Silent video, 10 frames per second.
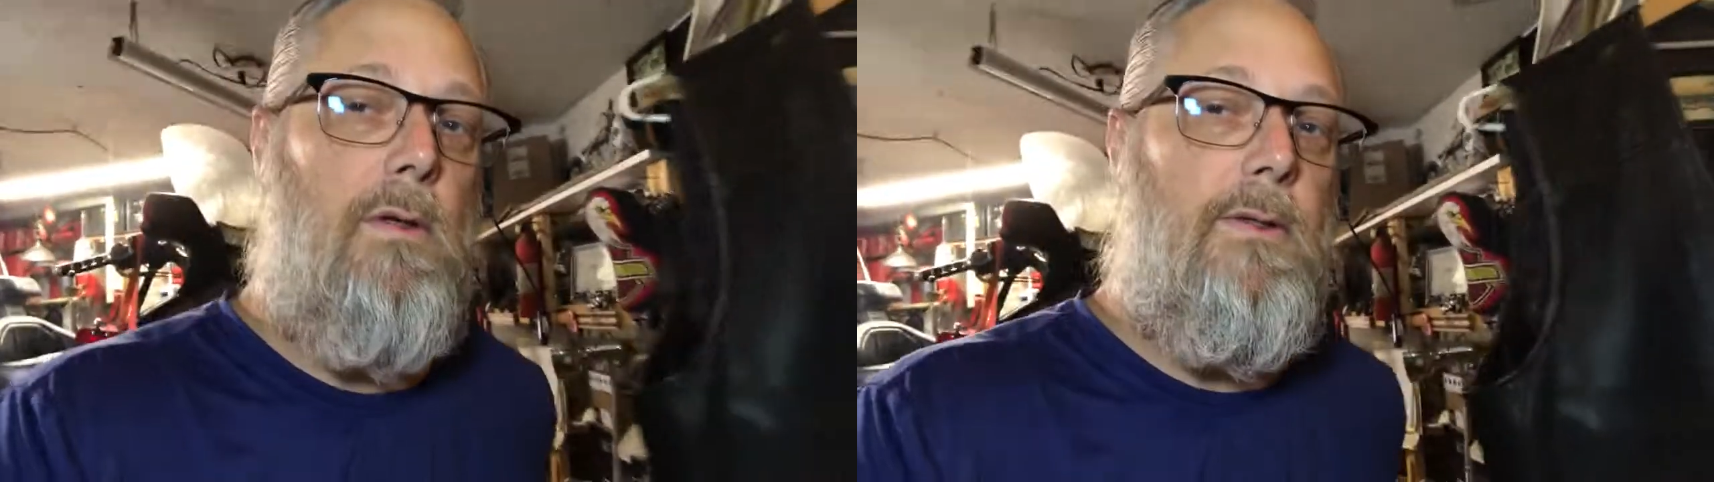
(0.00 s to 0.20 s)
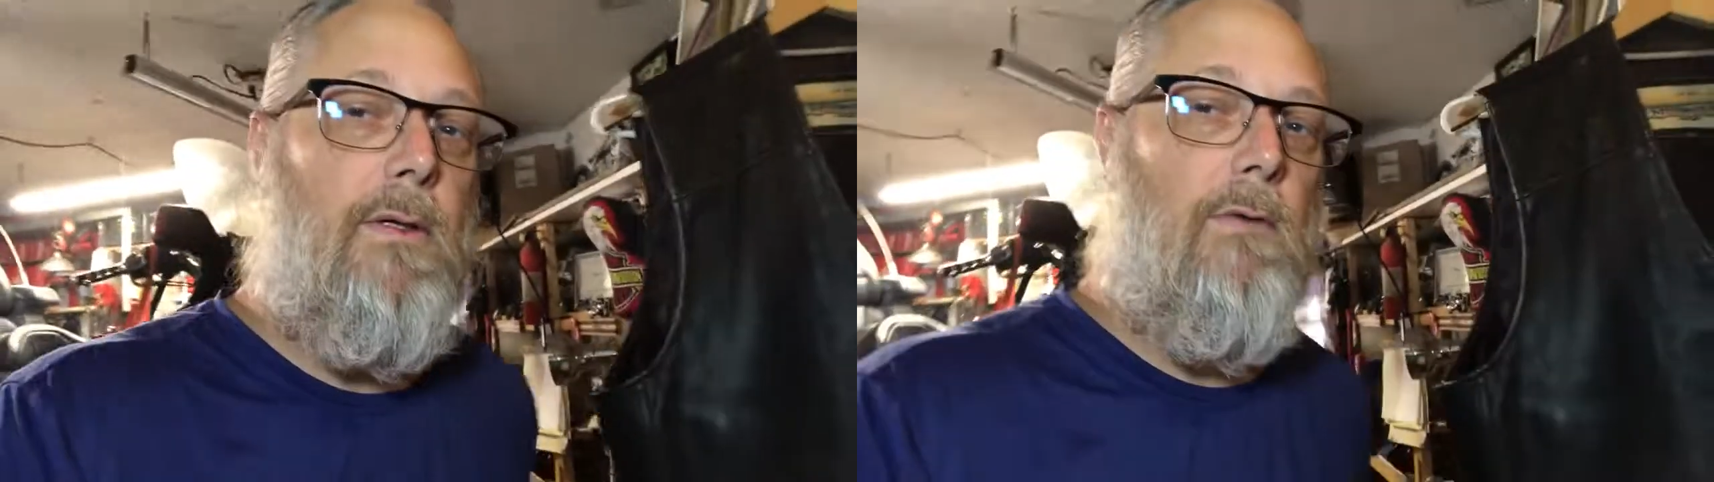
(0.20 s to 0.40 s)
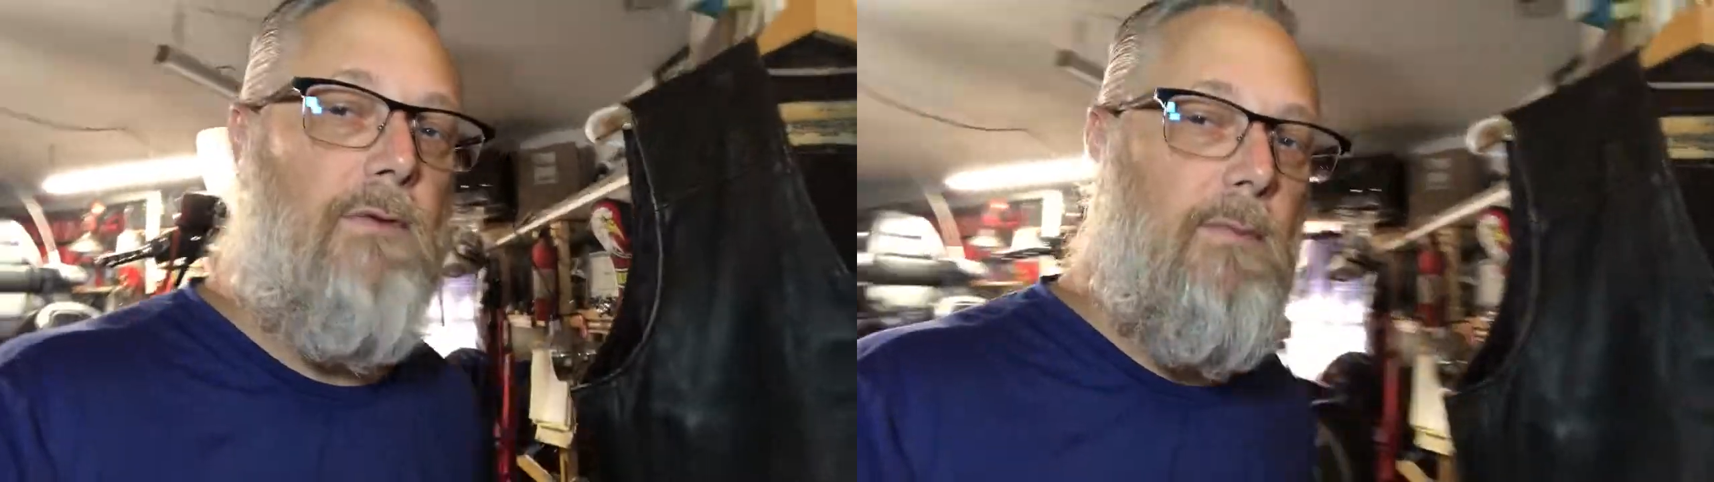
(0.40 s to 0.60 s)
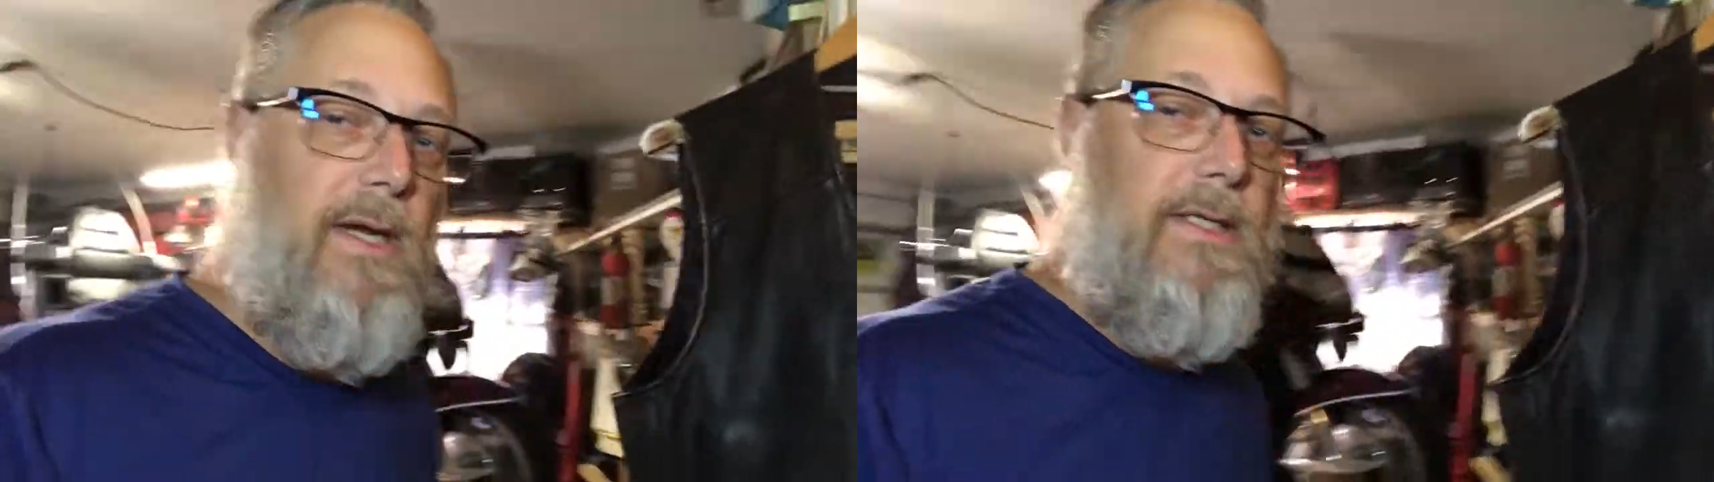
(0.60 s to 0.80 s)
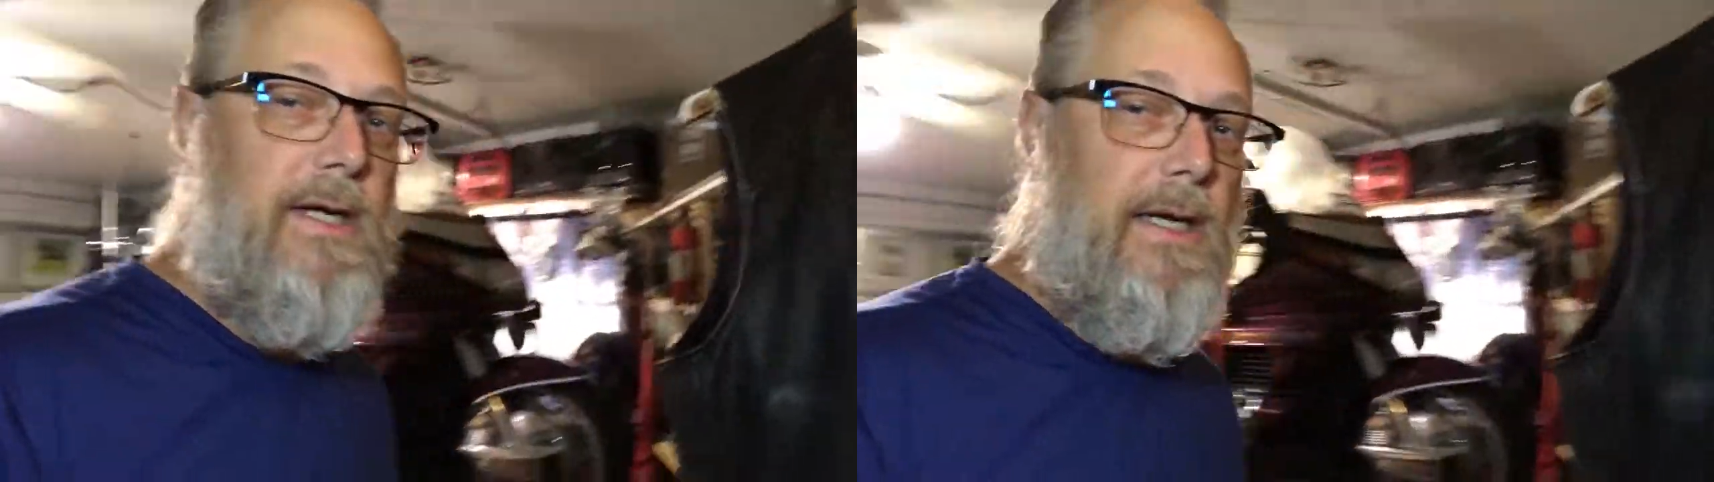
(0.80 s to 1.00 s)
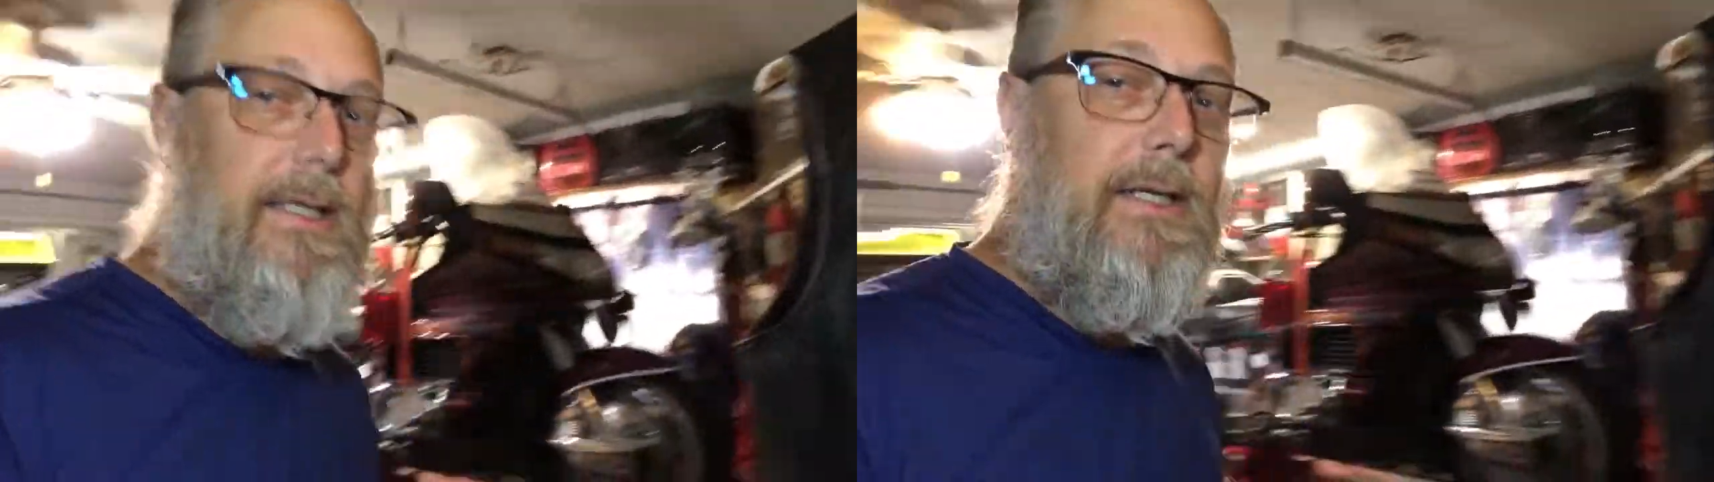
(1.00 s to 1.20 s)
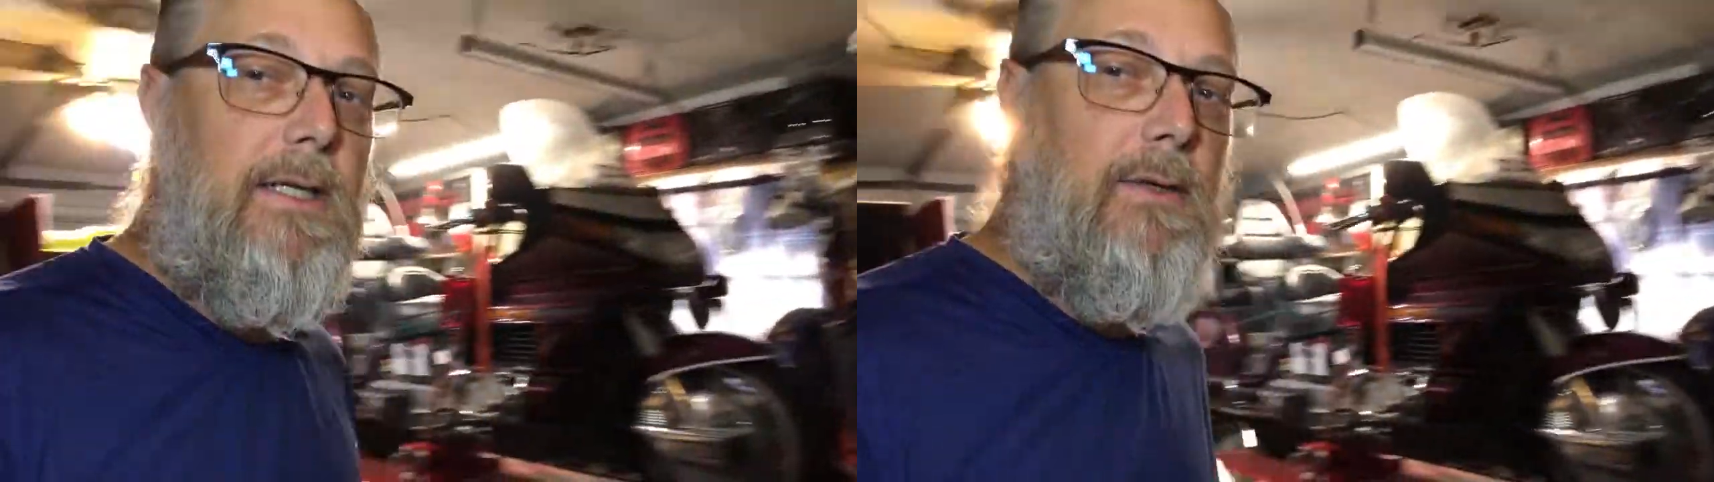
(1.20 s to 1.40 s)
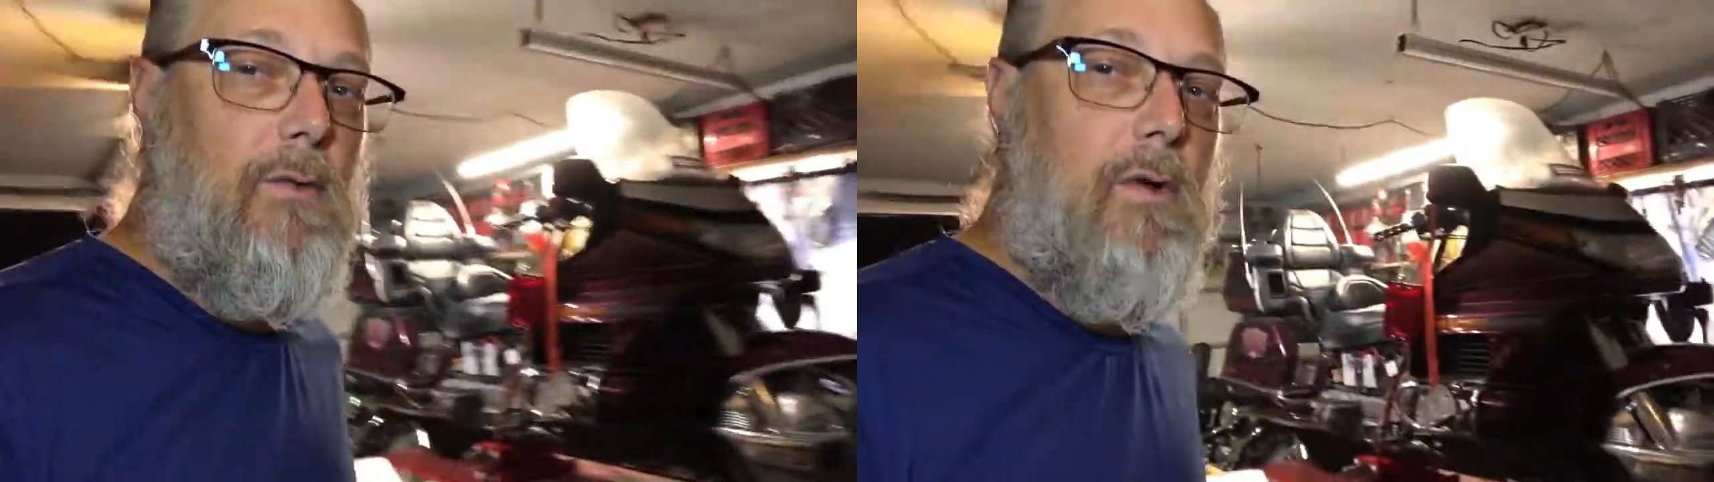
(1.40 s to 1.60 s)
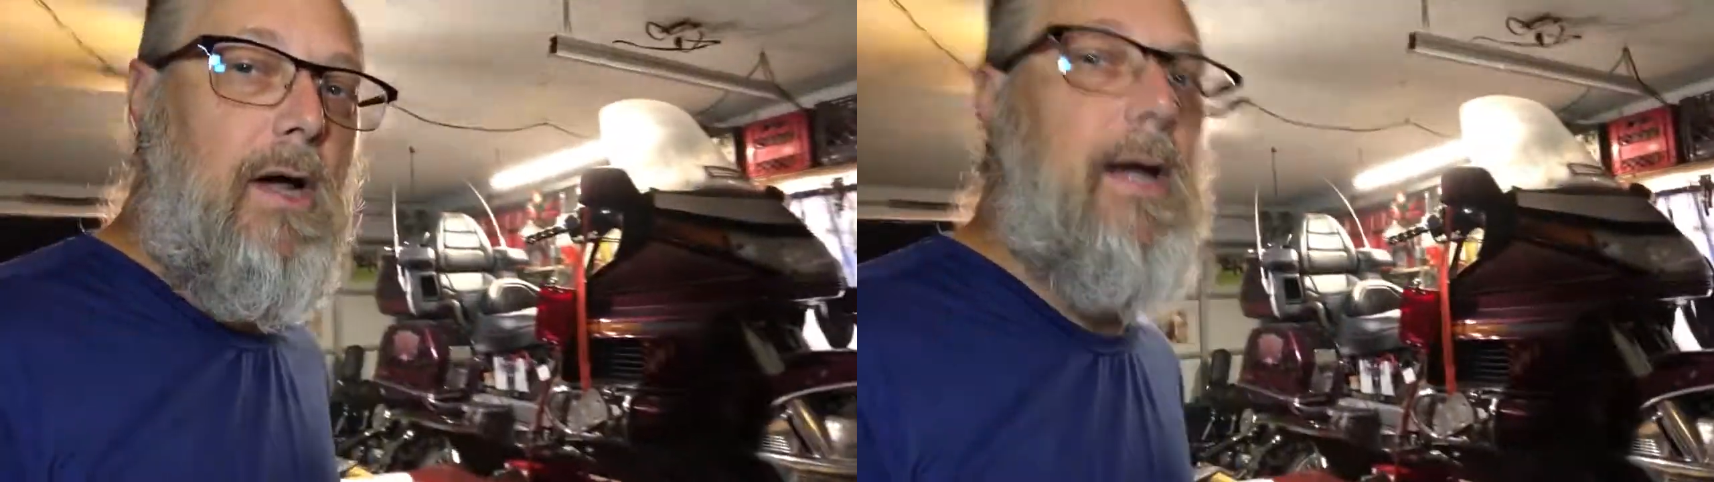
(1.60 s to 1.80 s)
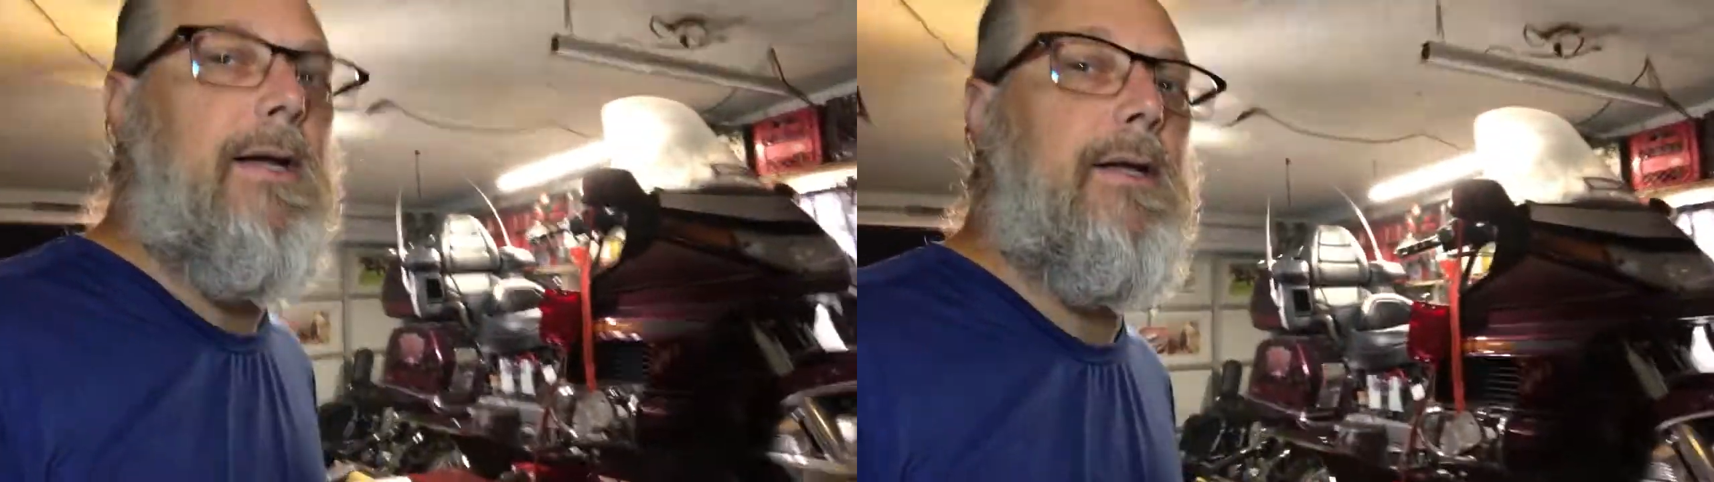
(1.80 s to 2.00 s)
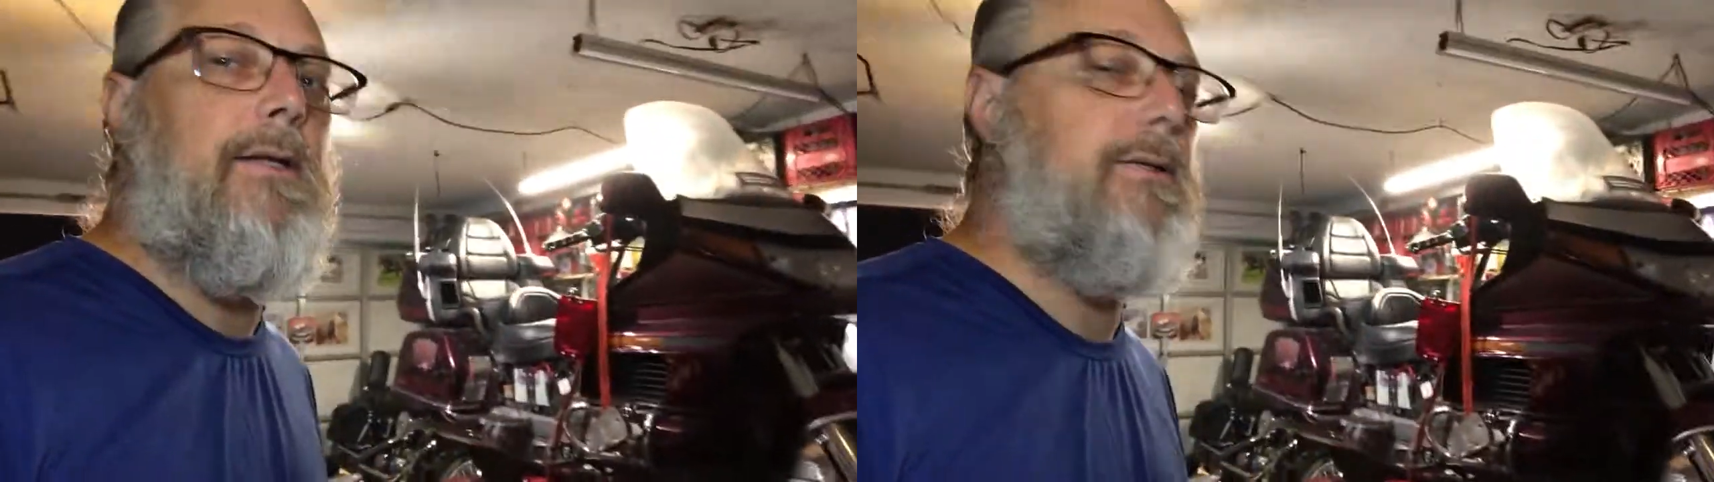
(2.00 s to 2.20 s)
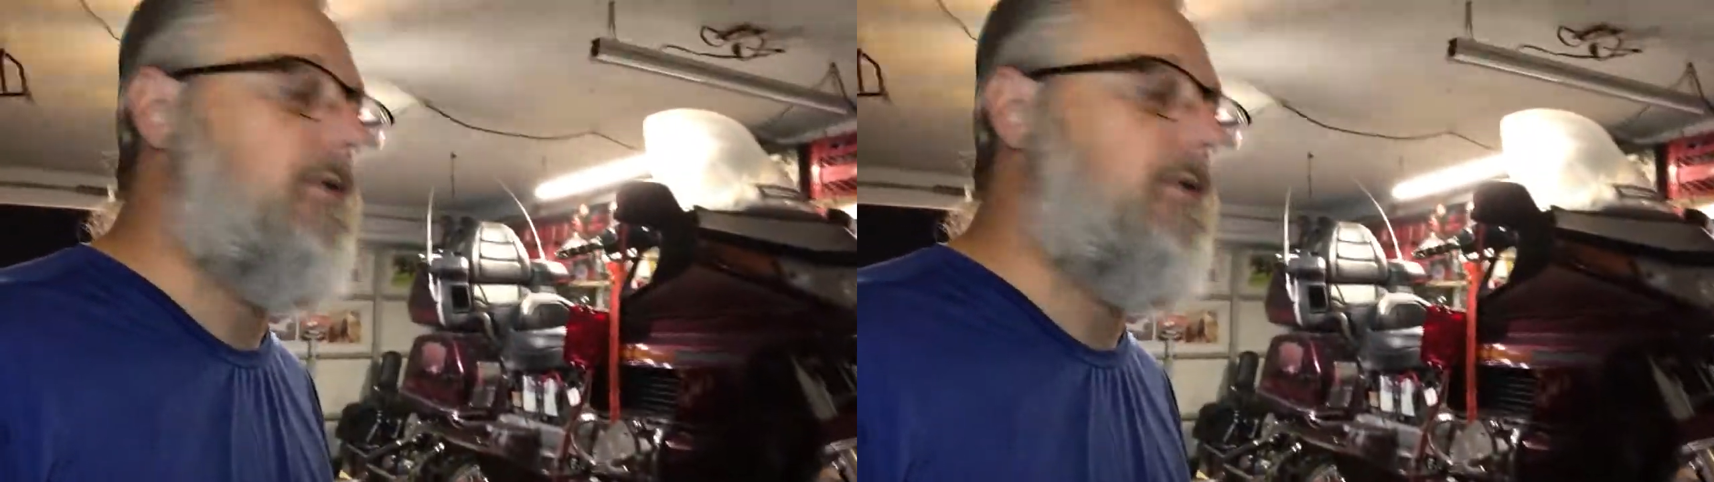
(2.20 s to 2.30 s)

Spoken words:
you know, if you maintain it and ride it and